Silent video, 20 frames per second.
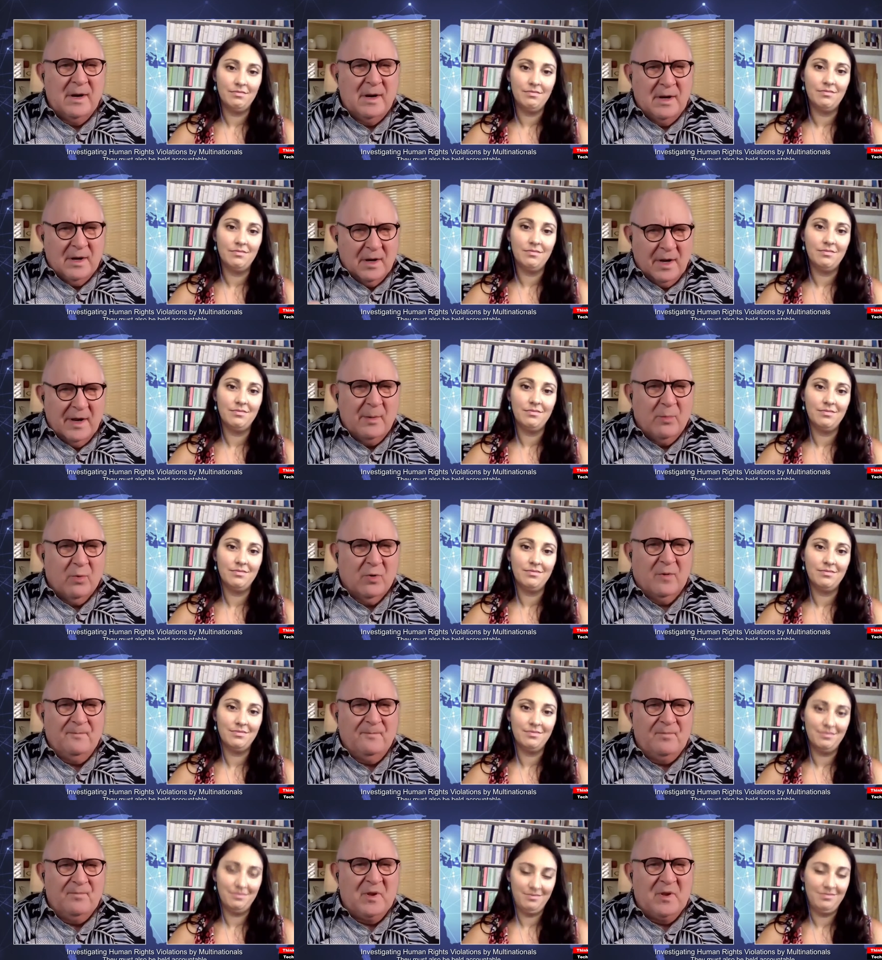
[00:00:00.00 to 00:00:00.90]
Speaker 1: in labor
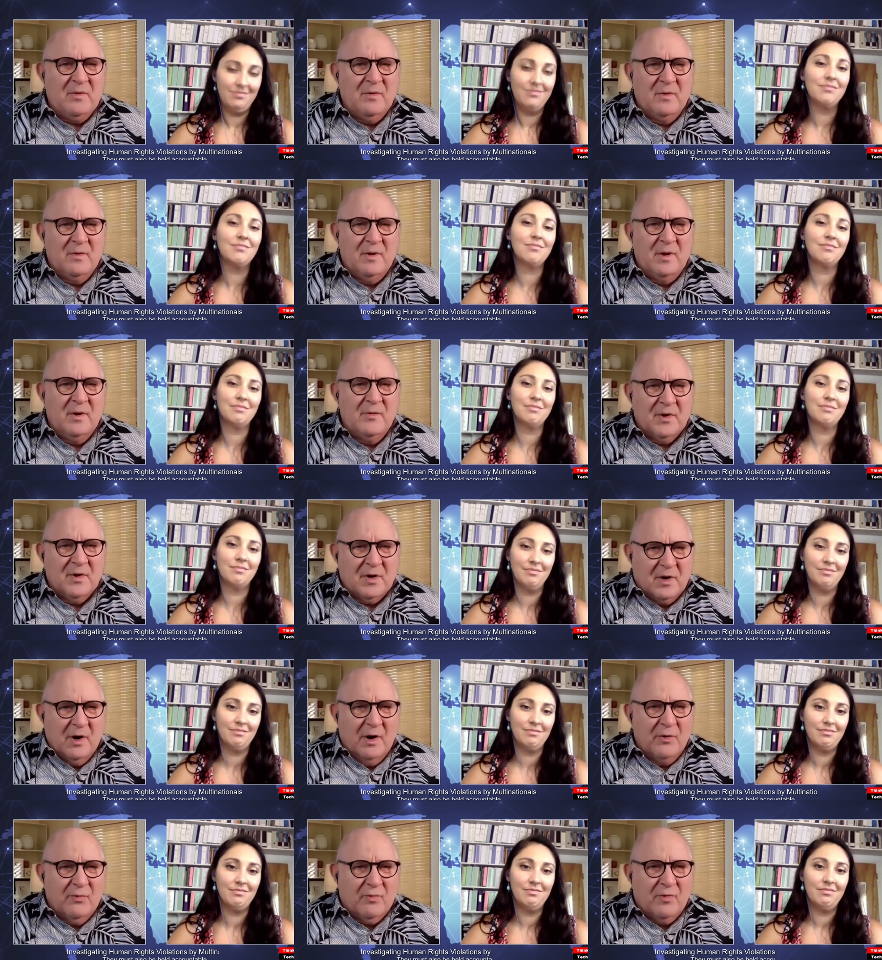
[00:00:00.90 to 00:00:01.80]
in, mm-hmm. in the
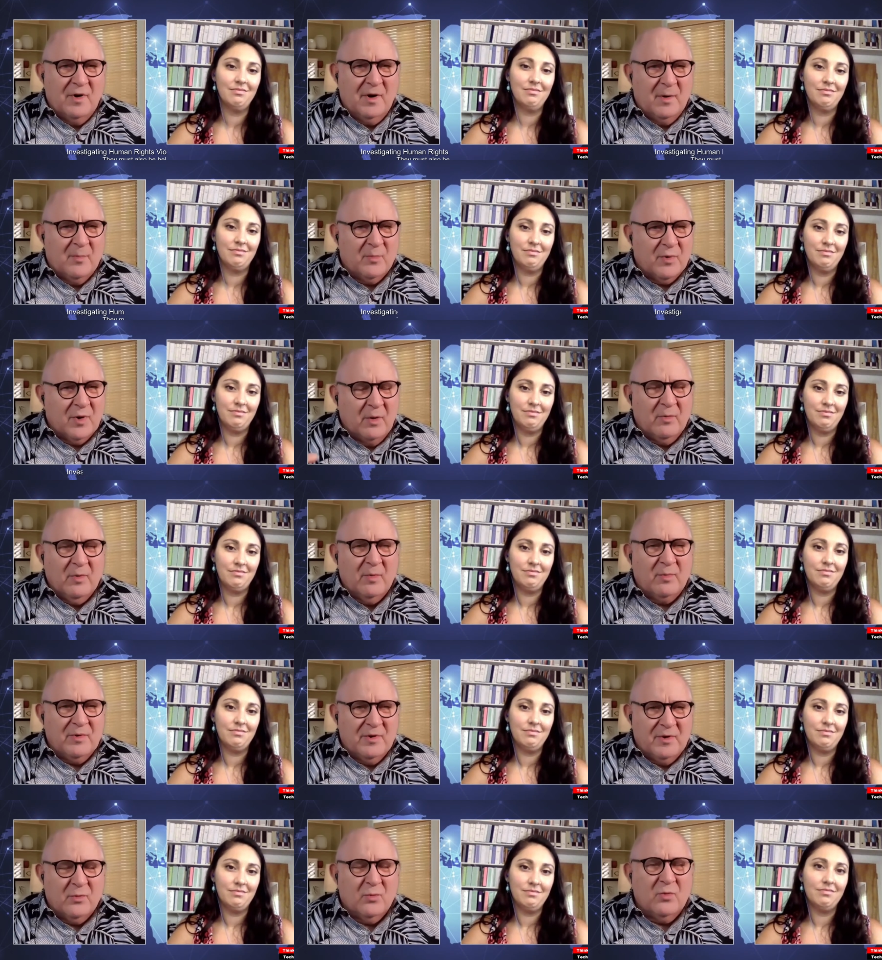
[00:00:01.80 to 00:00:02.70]
country and
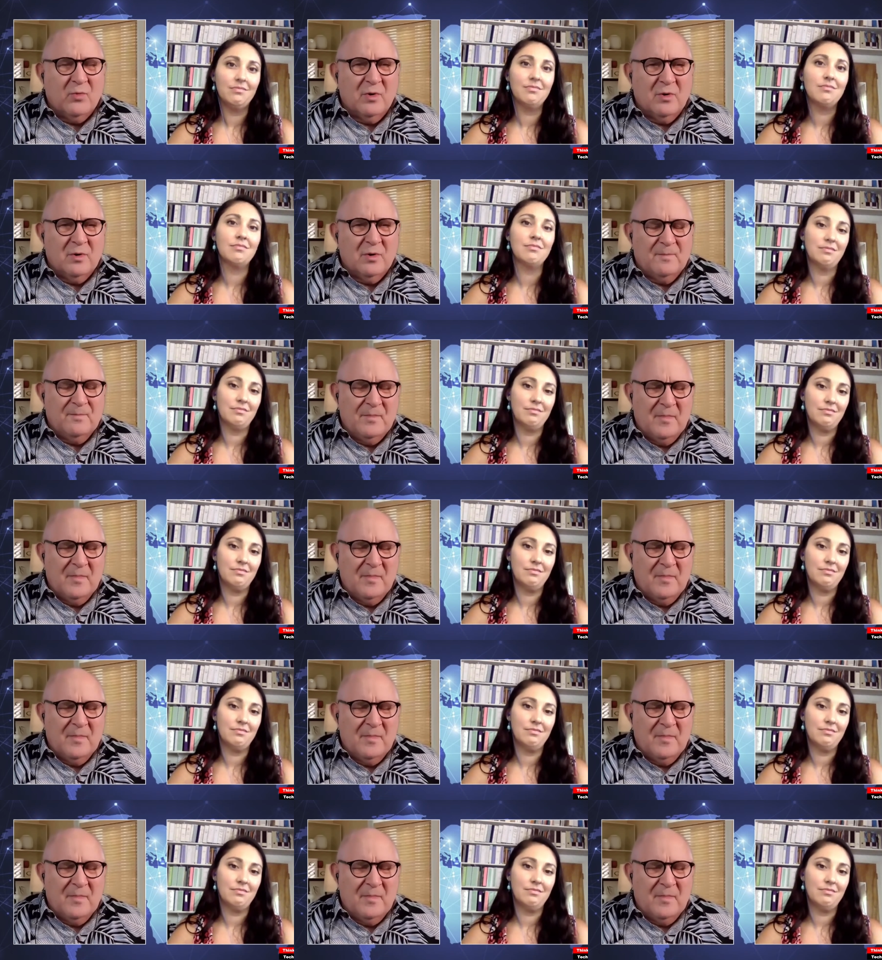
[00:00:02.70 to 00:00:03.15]
probably the world.